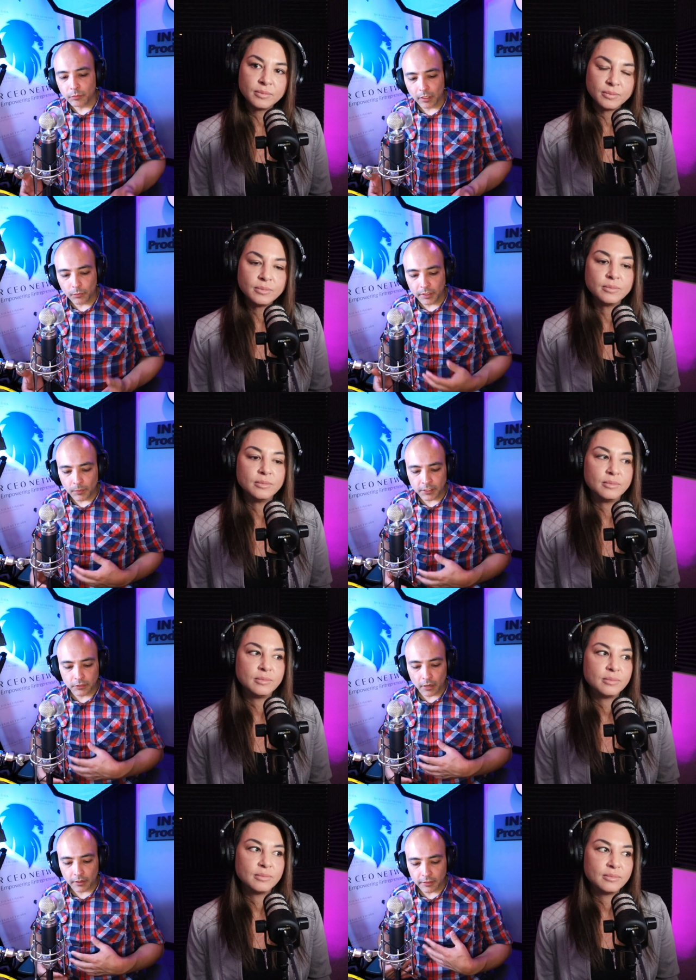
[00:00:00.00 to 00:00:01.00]
Speaker 1: week, we
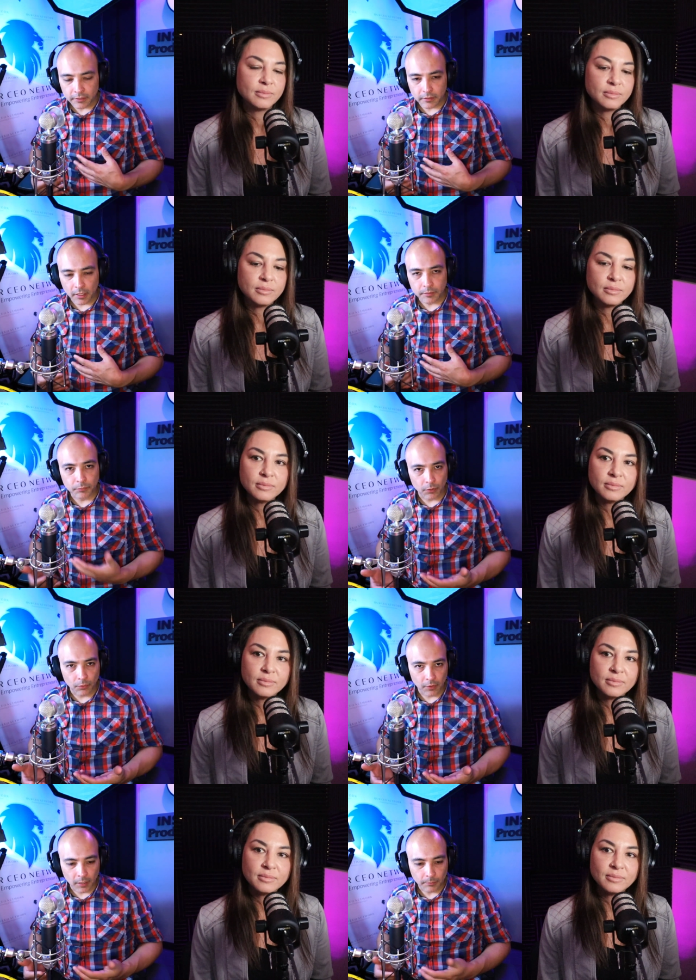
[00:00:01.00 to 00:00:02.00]
started this
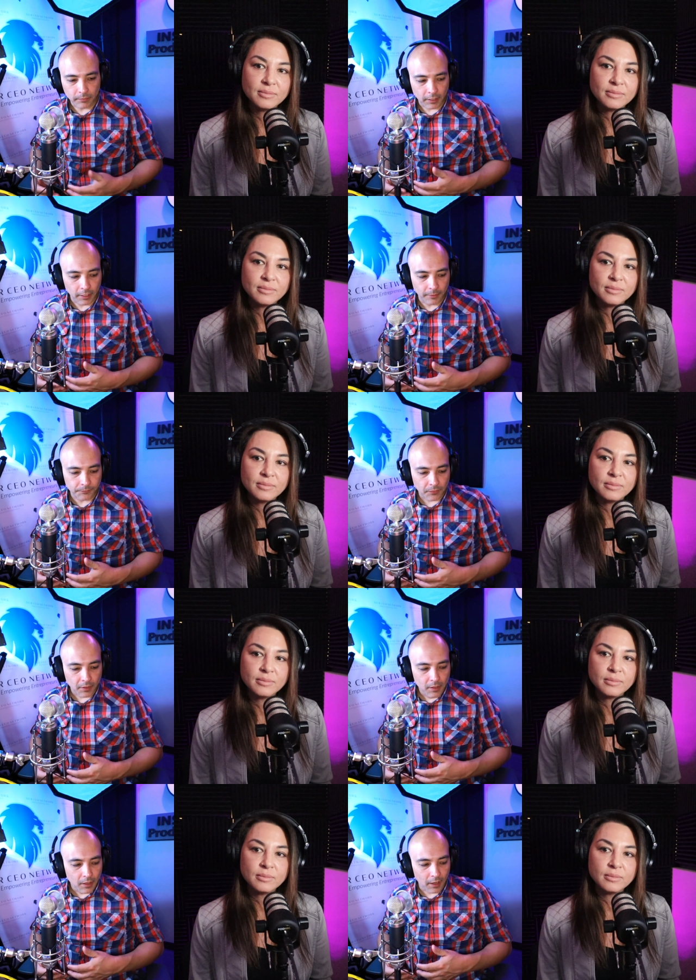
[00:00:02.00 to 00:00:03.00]
program.
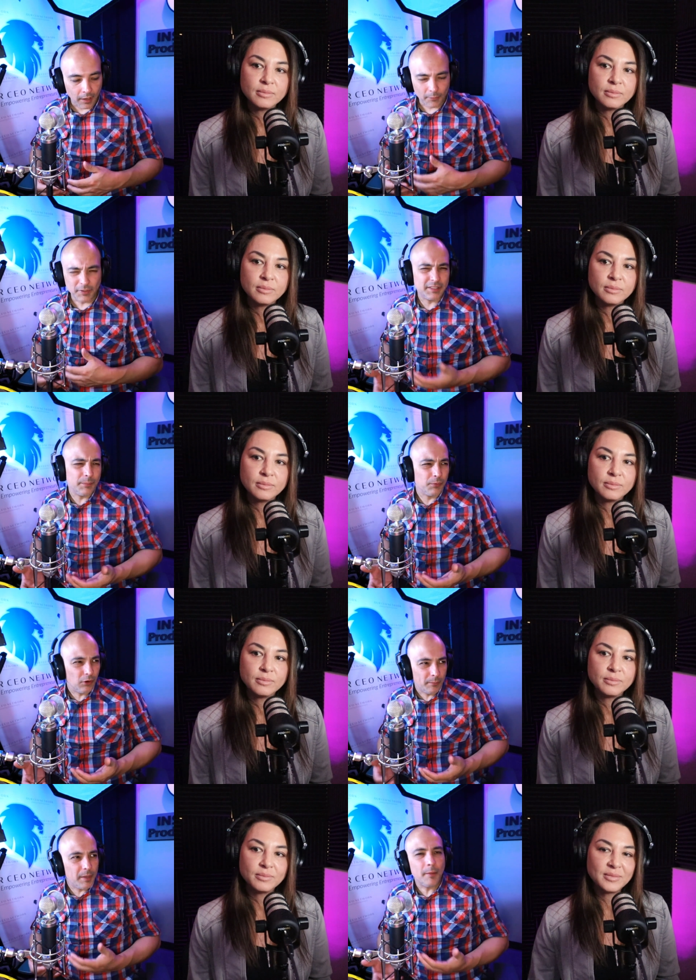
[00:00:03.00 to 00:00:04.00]
I wouldn't say
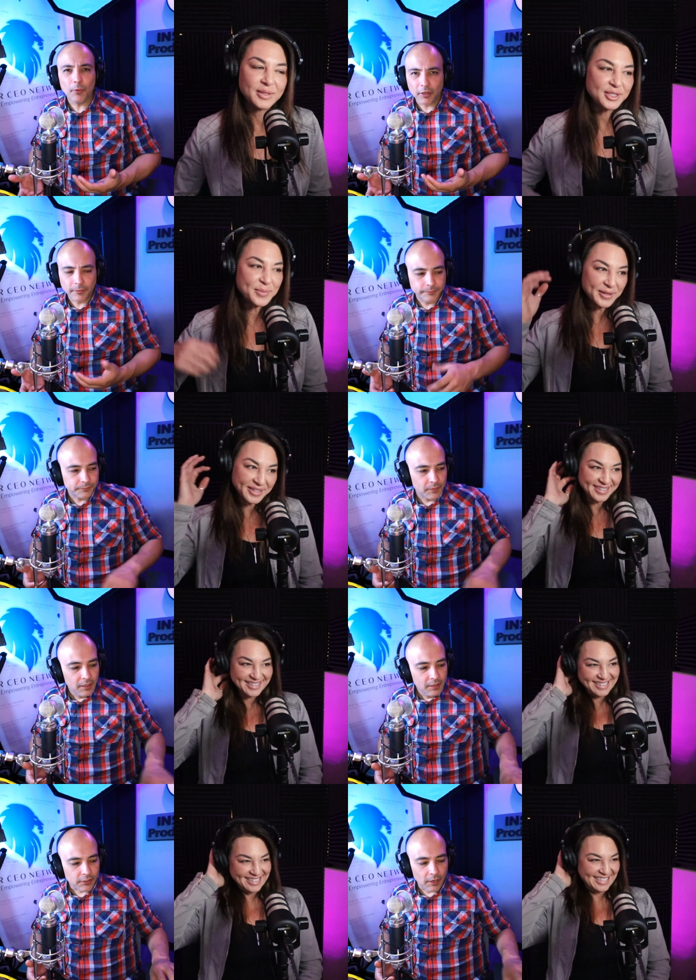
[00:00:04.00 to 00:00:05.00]
program, maybe a book. It's a book.
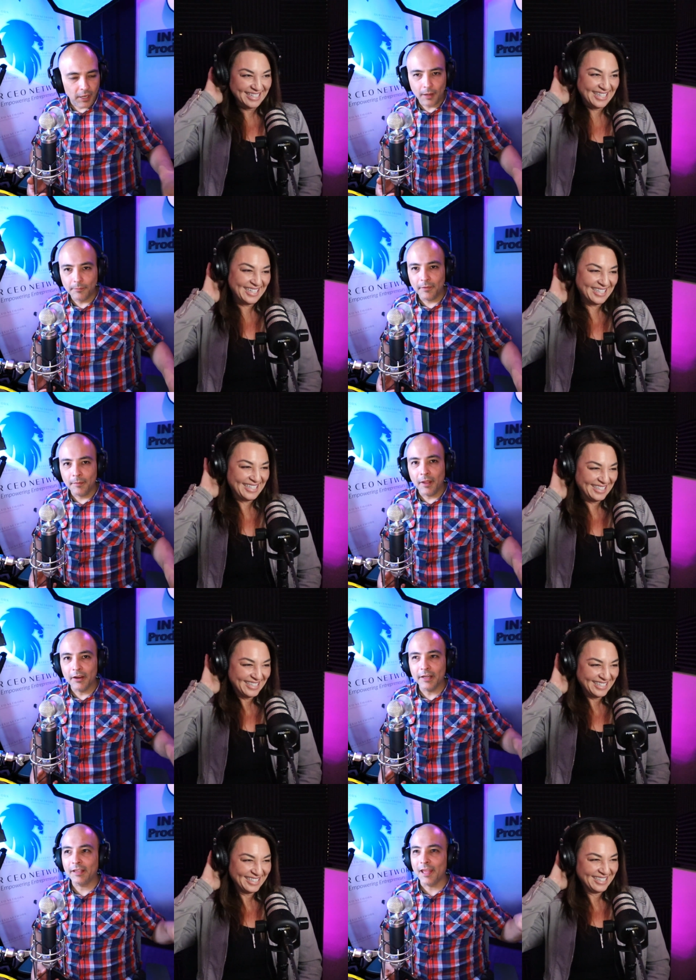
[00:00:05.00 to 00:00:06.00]
So
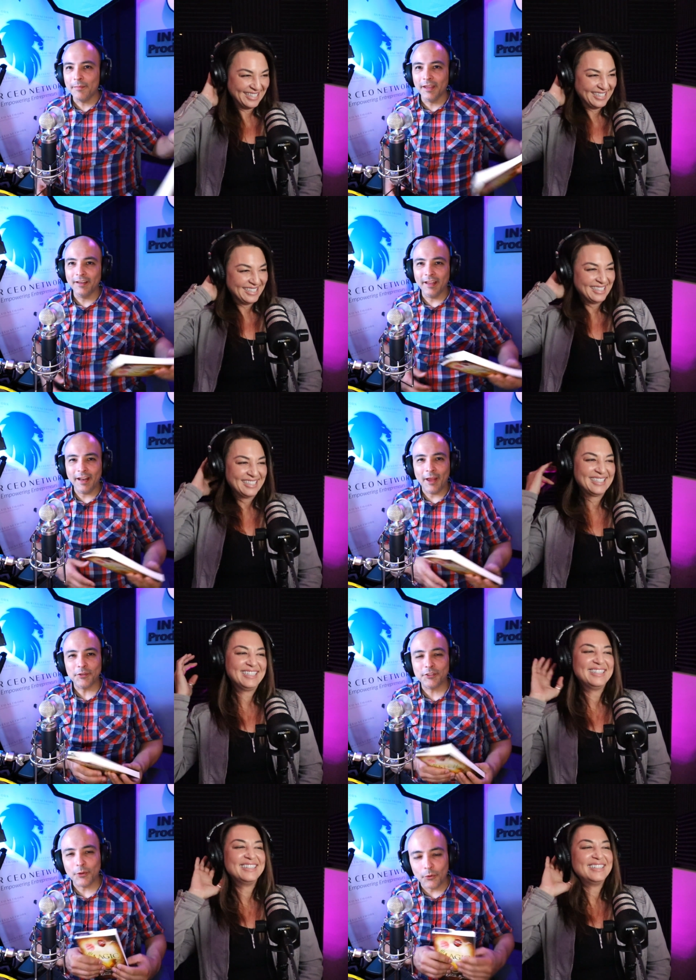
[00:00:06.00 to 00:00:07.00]
Mary came in, and I
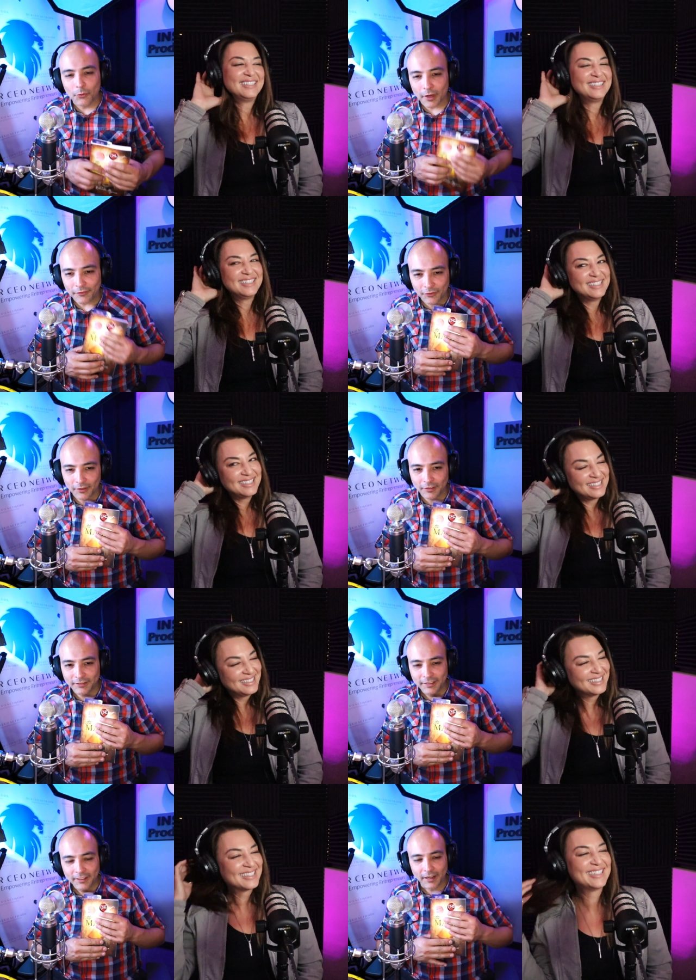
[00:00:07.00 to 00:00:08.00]
was so grateful,
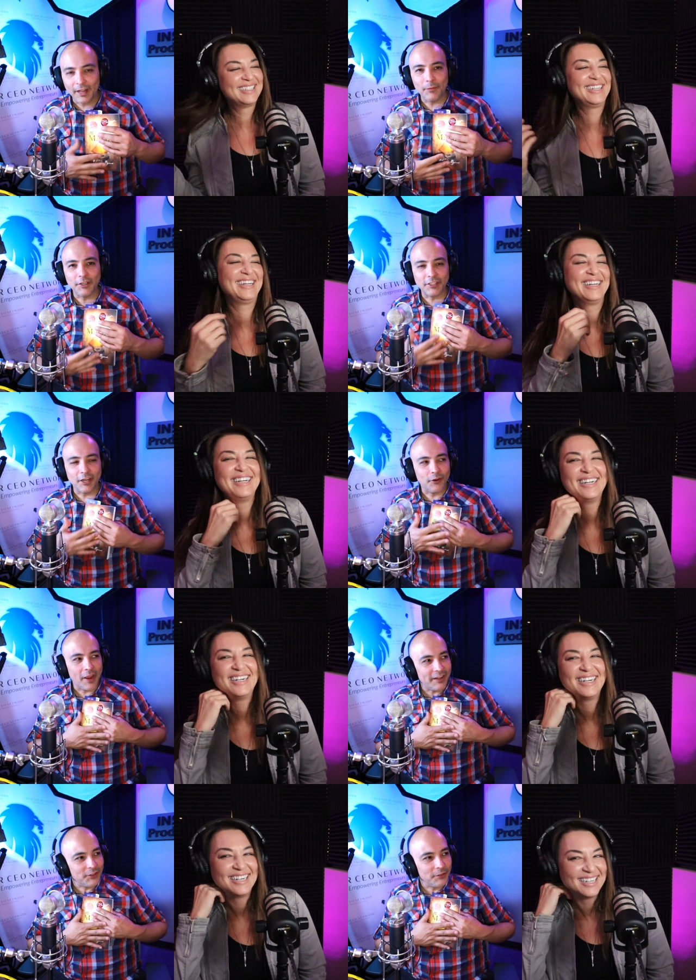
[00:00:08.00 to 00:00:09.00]
and I want to share
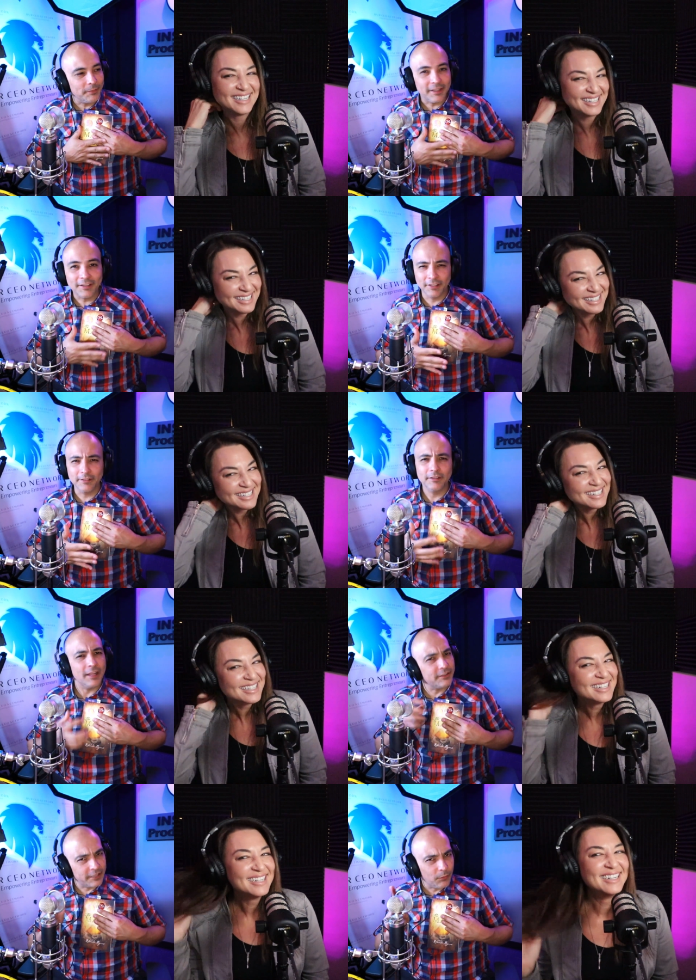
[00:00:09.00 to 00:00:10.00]
gratitude because
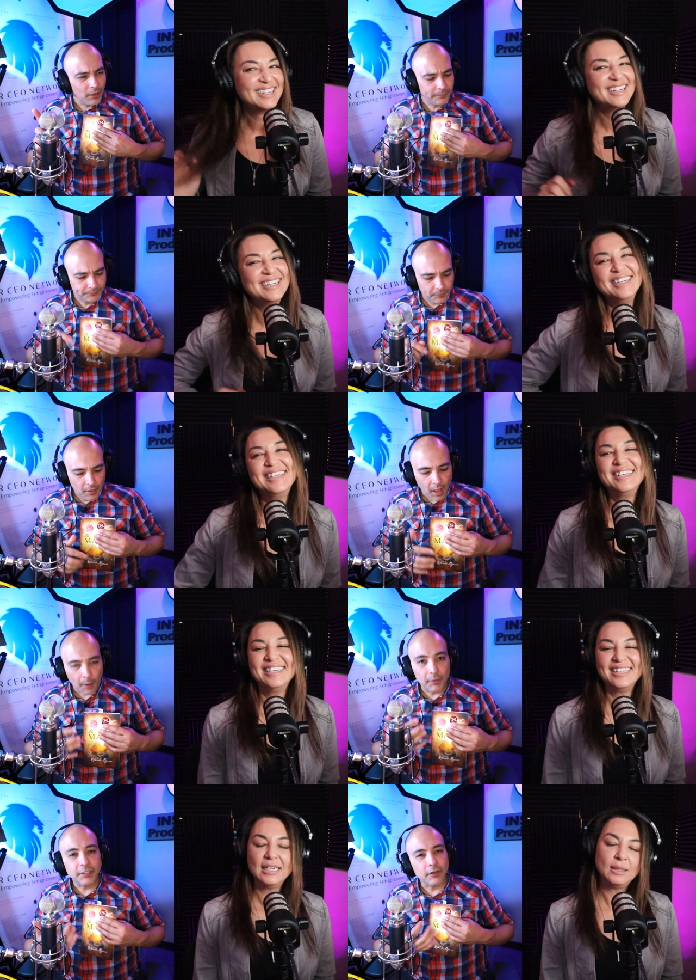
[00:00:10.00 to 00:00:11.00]
that's day one.
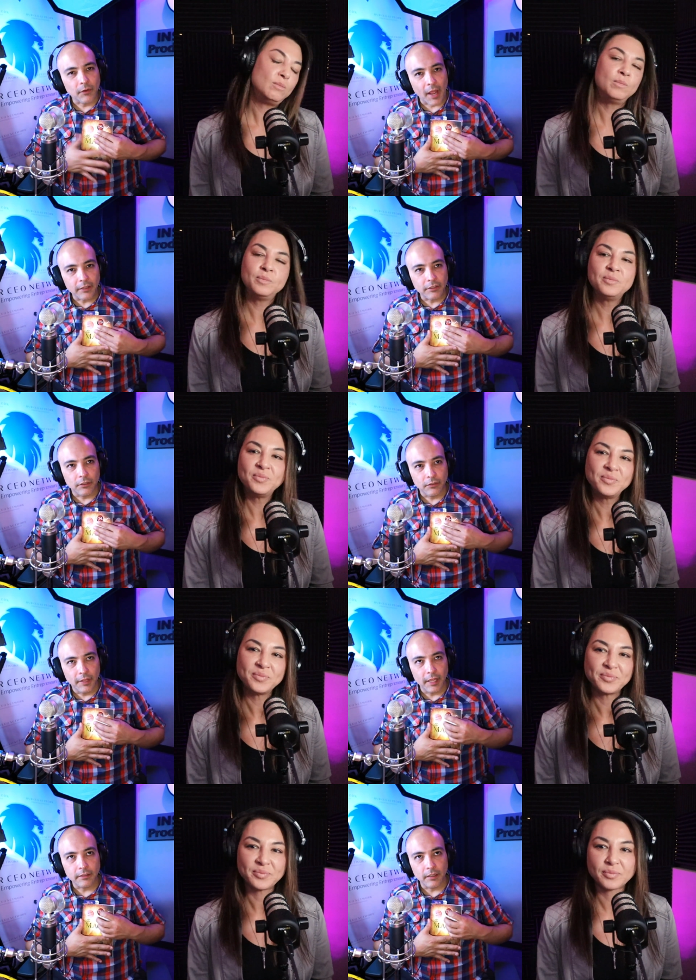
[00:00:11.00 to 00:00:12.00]
I want to share gratitude
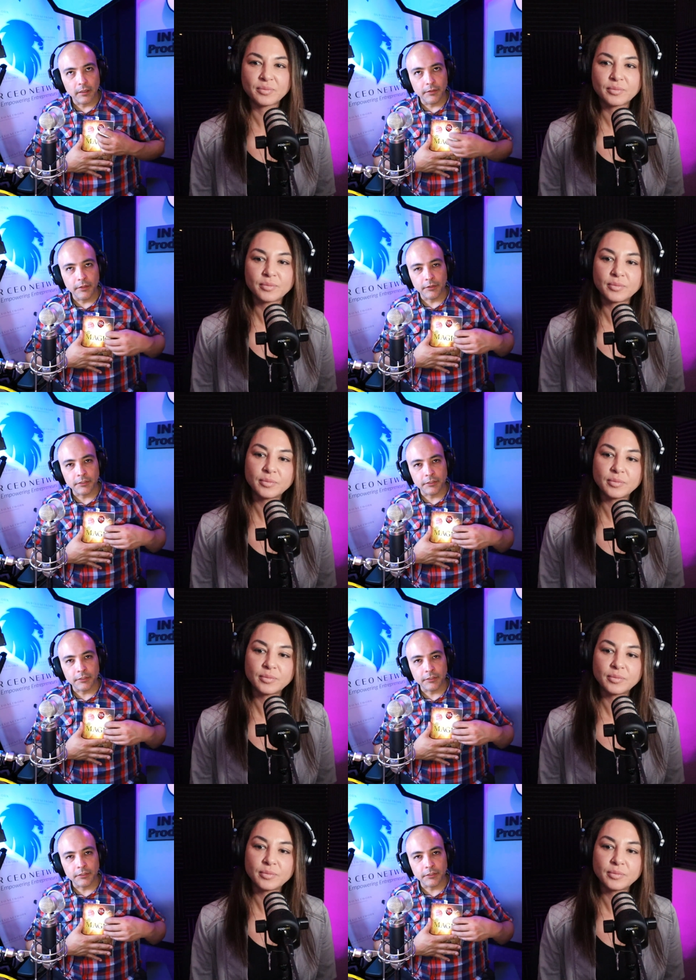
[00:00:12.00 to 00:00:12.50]
that there's